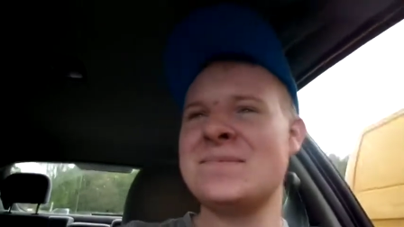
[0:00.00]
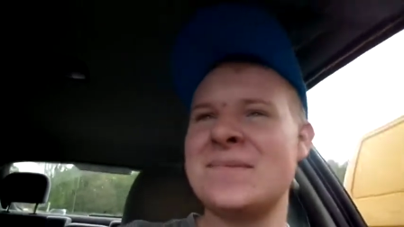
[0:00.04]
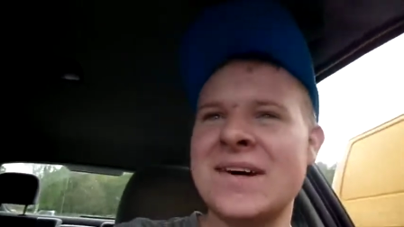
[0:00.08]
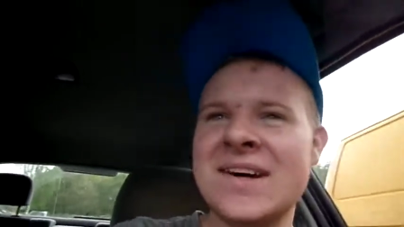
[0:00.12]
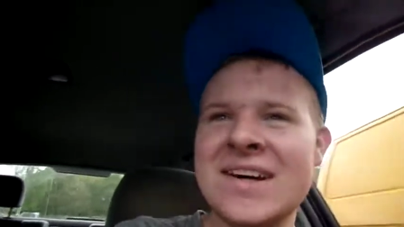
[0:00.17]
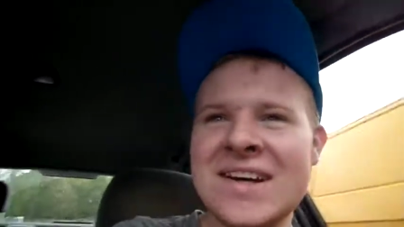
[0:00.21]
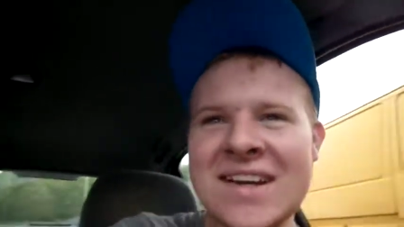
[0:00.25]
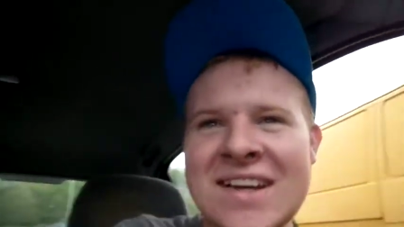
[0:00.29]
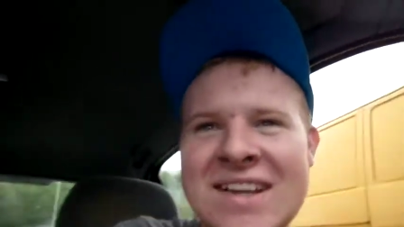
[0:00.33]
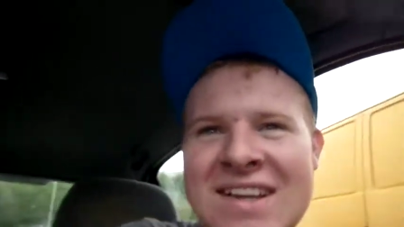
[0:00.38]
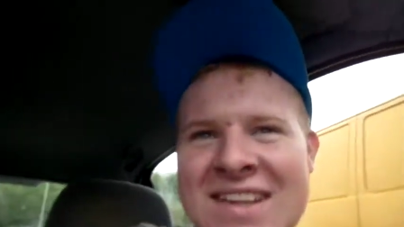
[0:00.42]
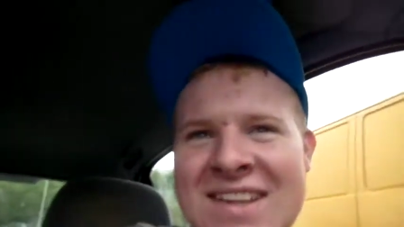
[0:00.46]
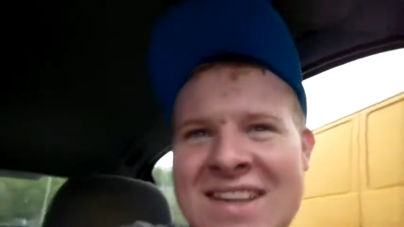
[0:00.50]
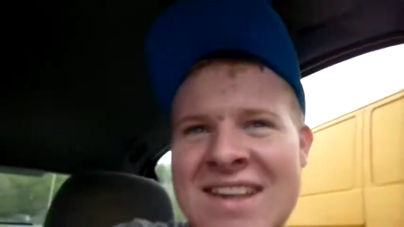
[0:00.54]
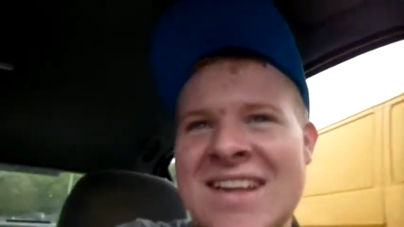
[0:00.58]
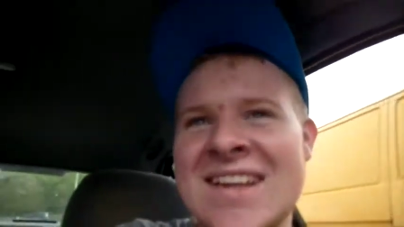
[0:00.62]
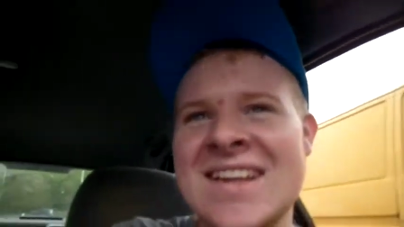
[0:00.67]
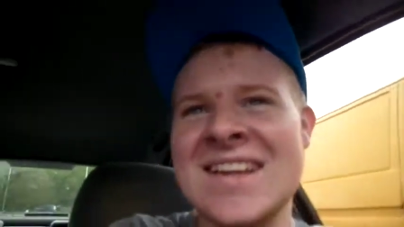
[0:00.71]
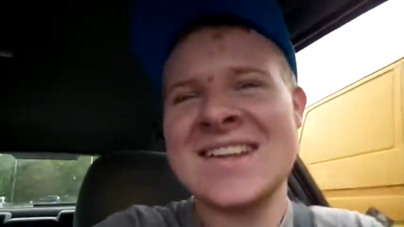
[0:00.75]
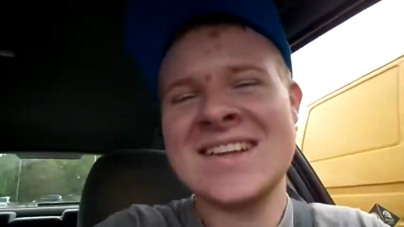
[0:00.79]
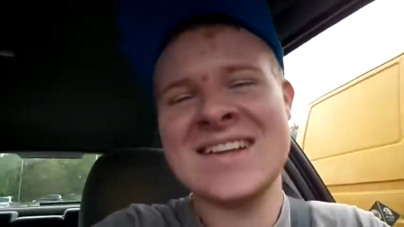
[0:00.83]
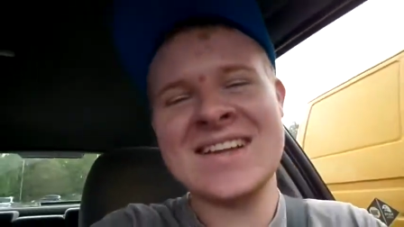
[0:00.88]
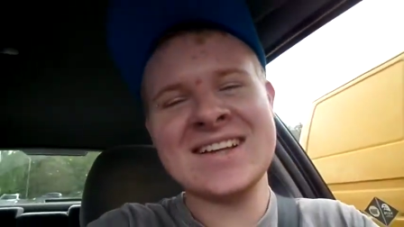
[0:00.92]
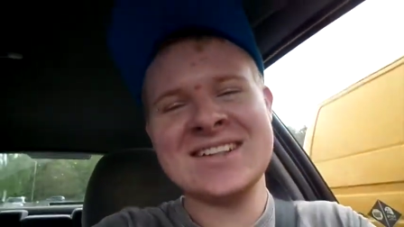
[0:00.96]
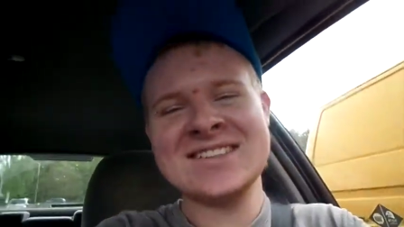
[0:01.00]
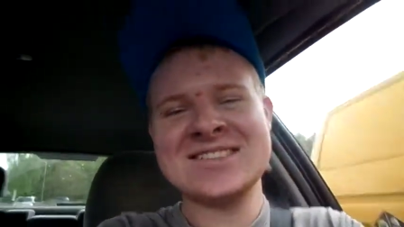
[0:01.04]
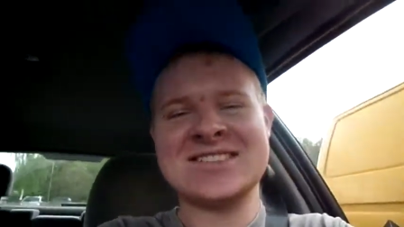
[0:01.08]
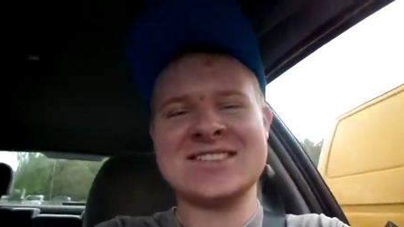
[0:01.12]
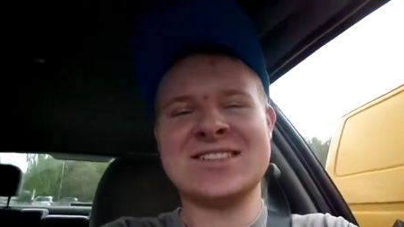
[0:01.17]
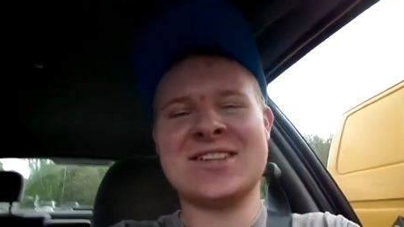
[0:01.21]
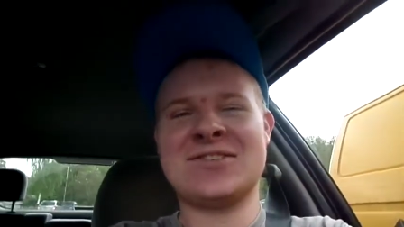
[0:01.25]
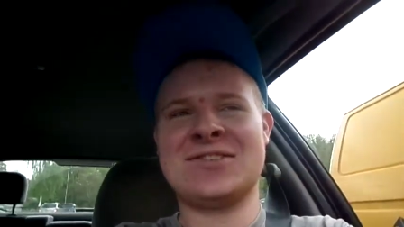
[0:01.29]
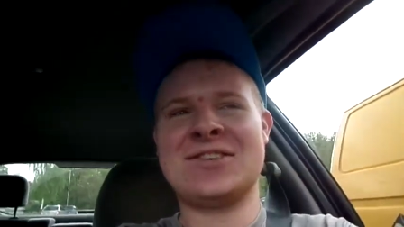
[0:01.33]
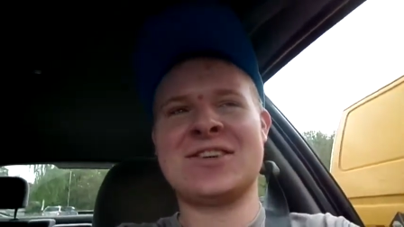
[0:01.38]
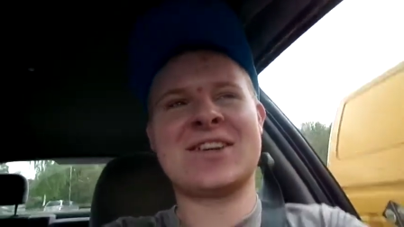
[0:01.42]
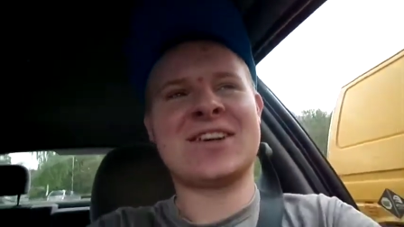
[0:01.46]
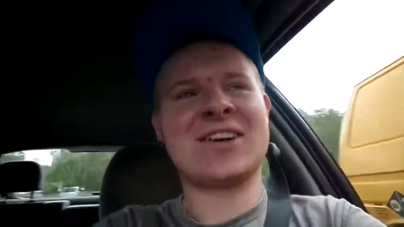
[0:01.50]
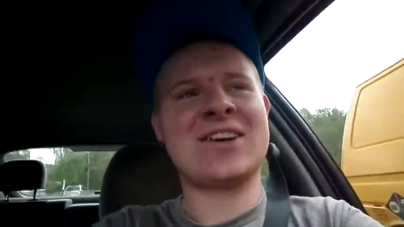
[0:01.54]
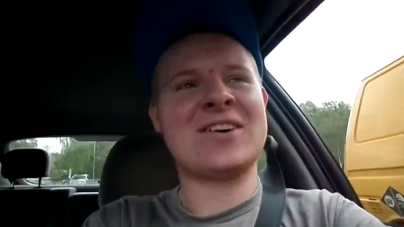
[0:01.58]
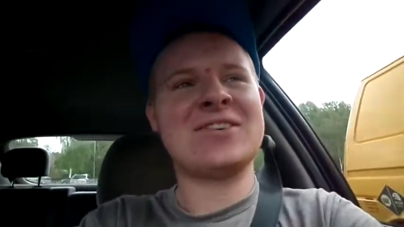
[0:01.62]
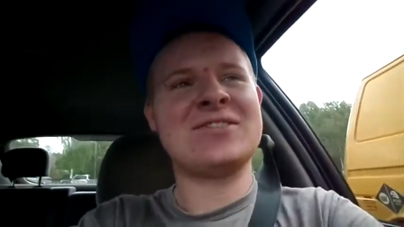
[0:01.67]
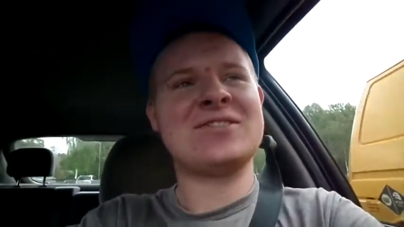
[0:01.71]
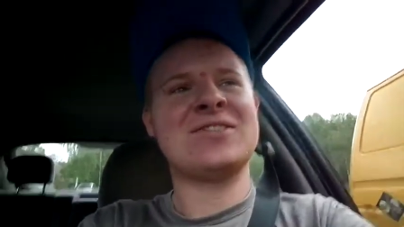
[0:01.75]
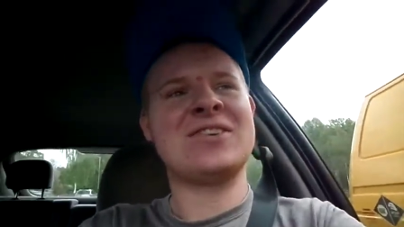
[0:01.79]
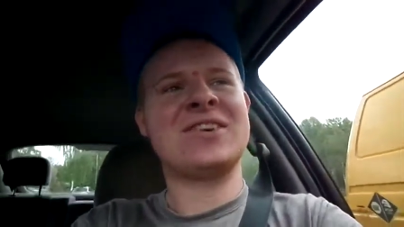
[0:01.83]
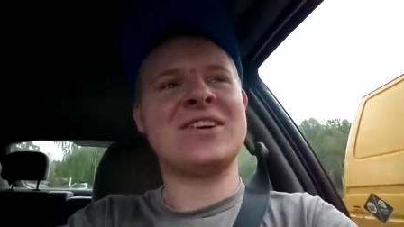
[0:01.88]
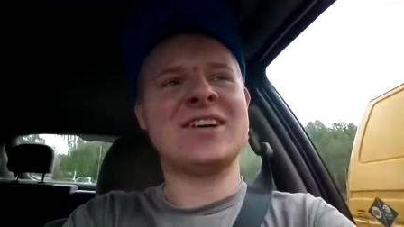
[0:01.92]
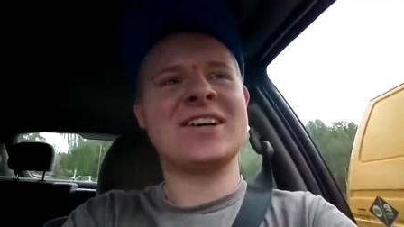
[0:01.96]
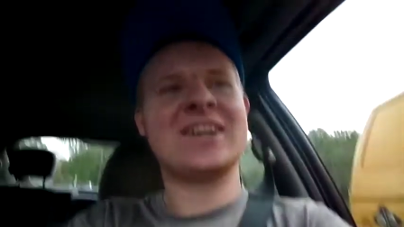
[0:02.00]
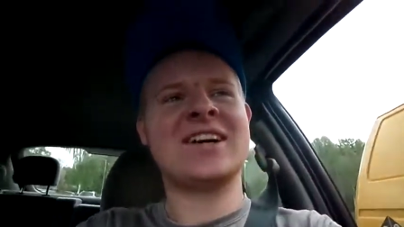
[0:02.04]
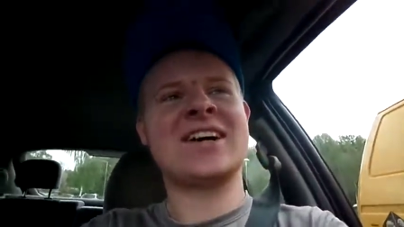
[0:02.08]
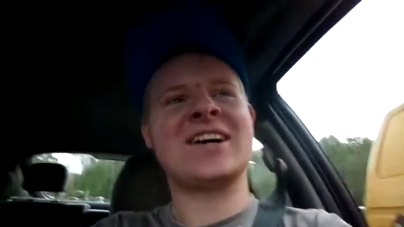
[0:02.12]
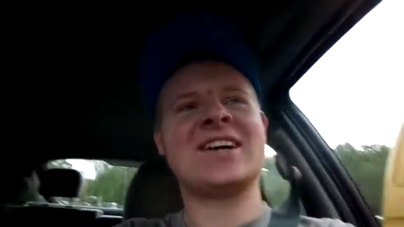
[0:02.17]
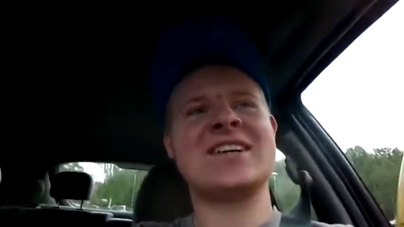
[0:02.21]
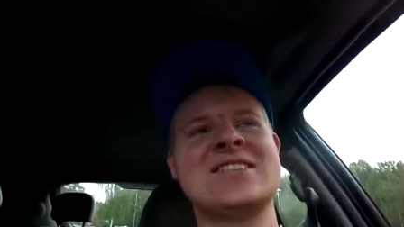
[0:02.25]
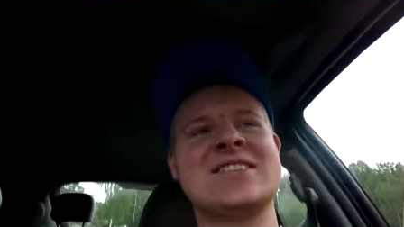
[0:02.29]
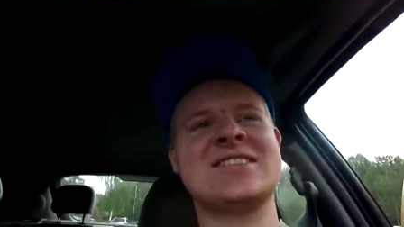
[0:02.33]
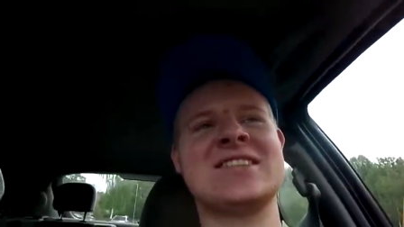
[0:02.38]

But that's Suffolk life for you guys.